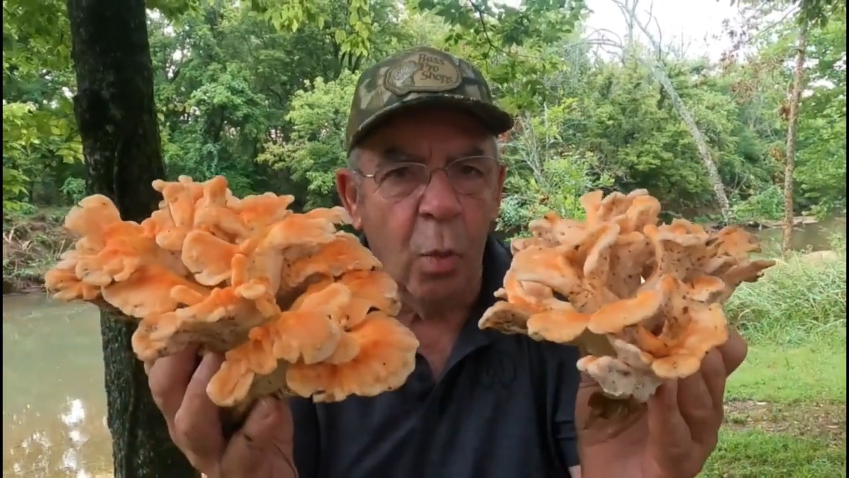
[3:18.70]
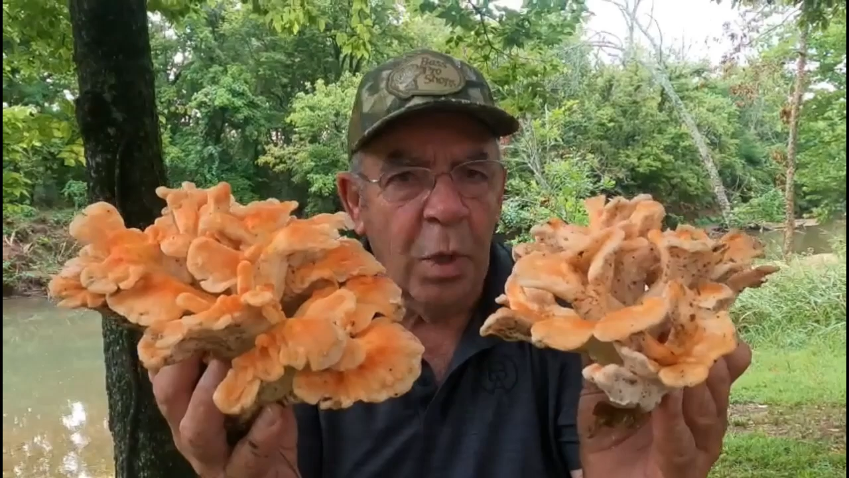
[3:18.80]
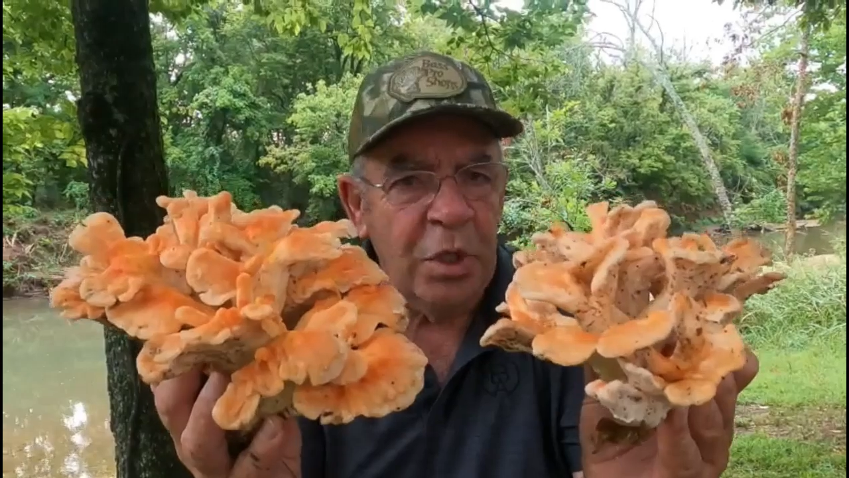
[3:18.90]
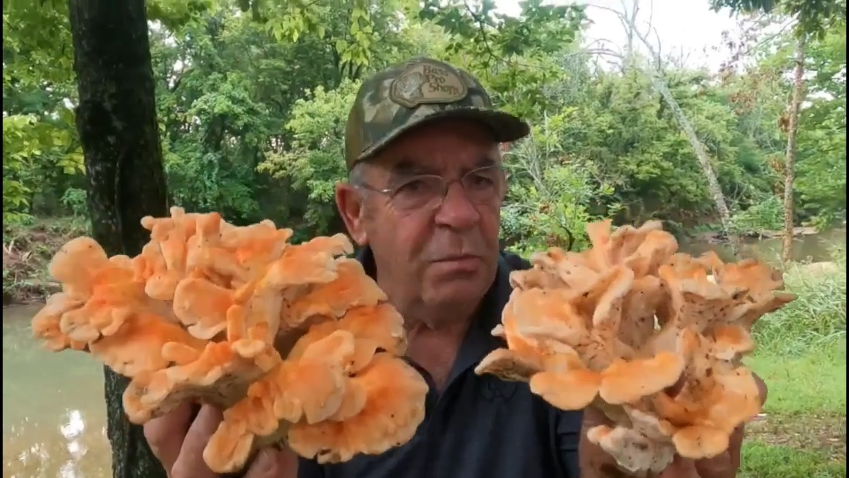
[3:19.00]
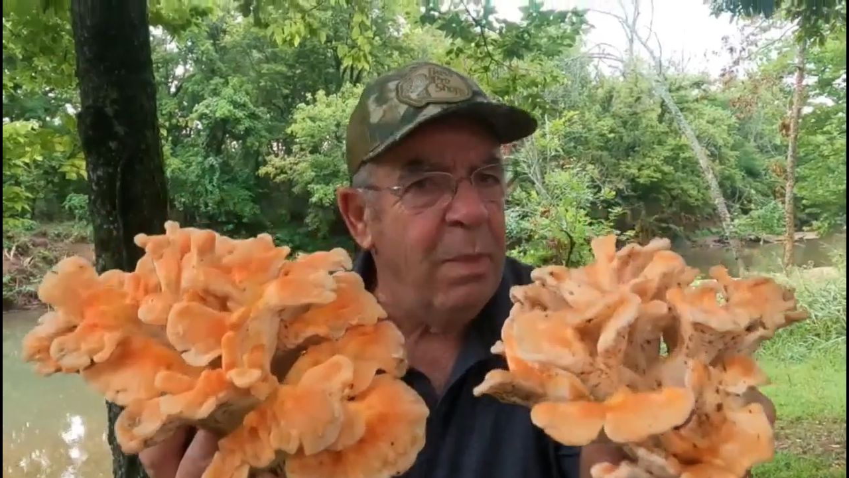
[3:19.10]

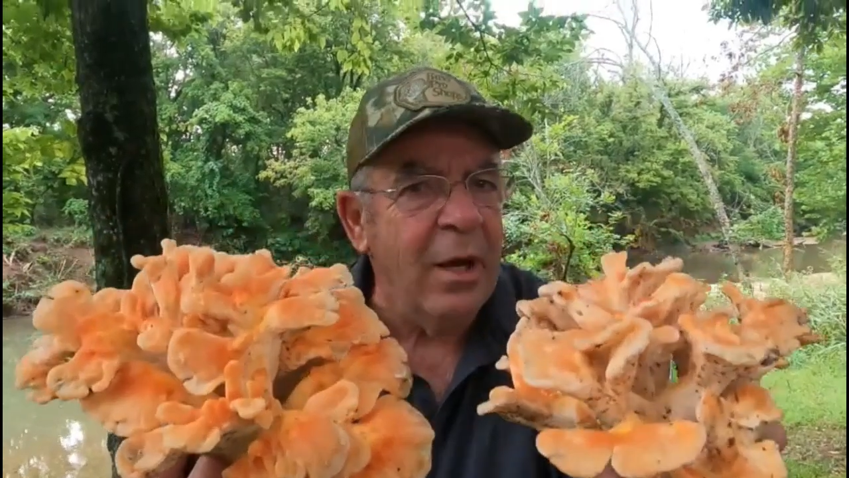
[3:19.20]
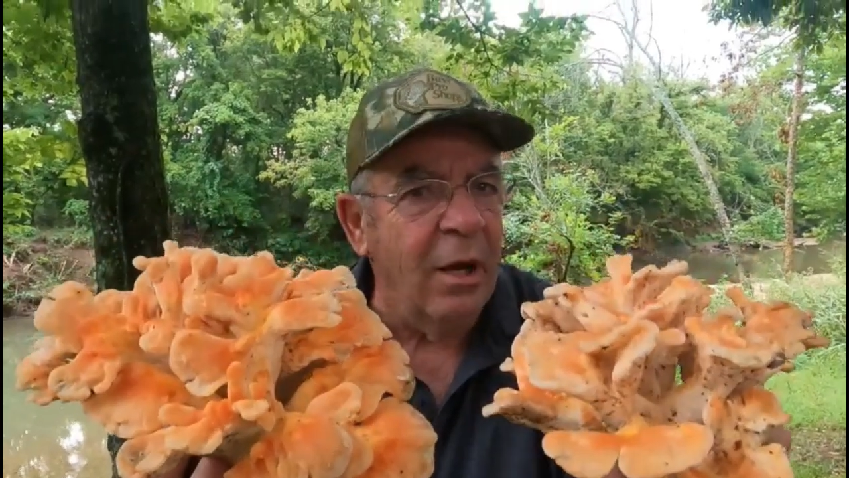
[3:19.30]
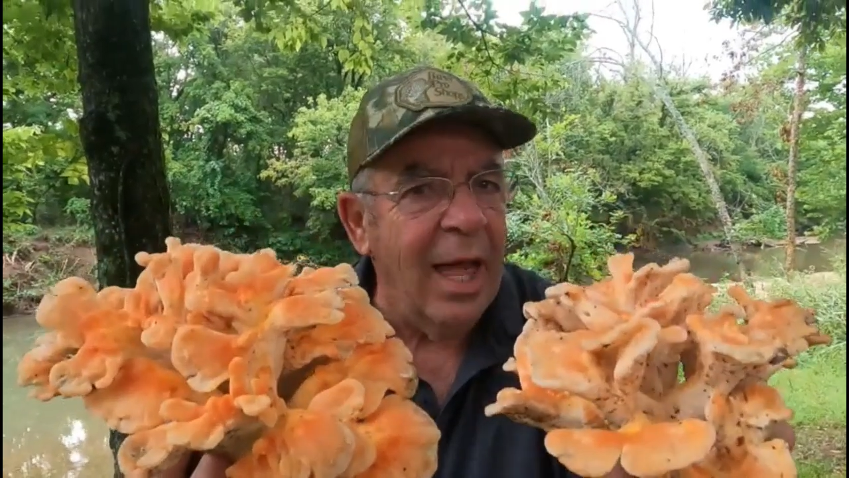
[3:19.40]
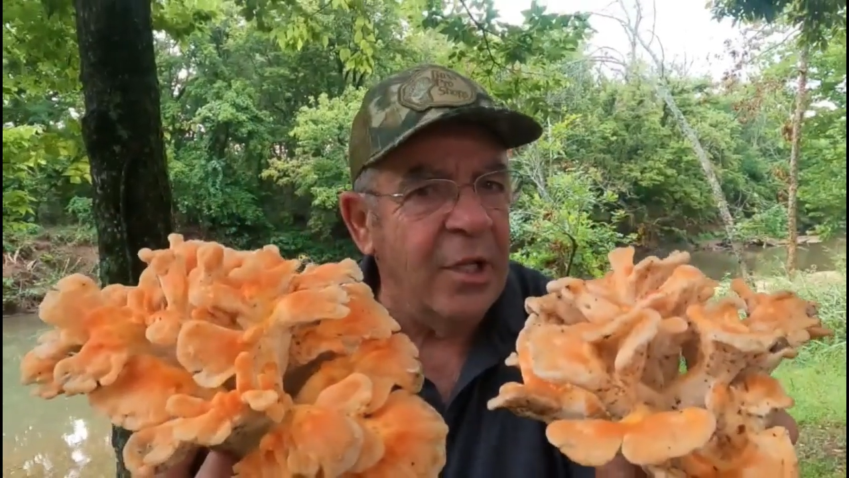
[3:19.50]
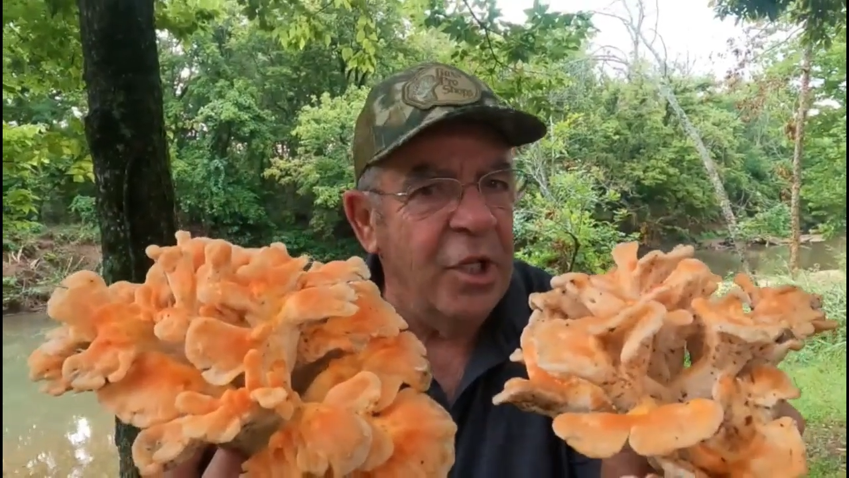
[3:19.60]
which is better,
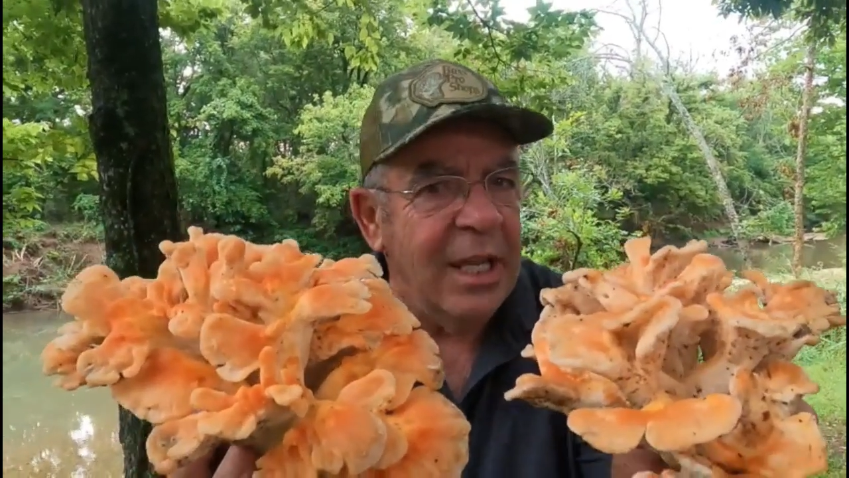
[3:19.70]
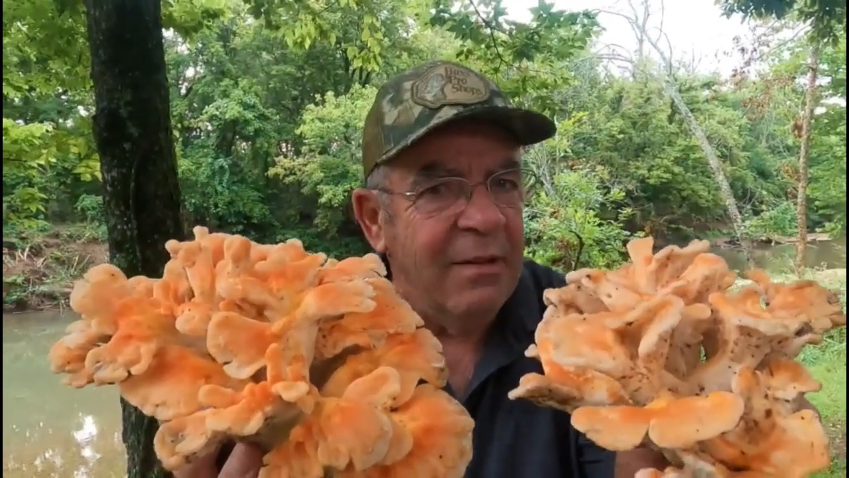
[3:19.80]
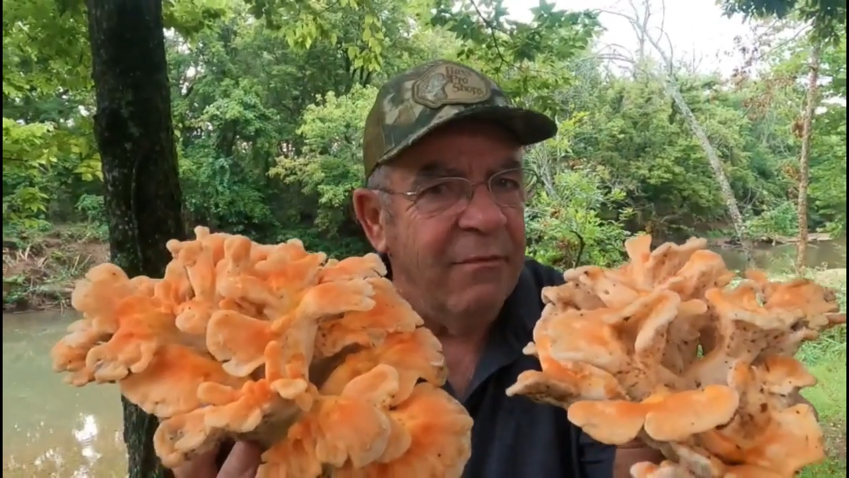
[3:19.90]
like chicken,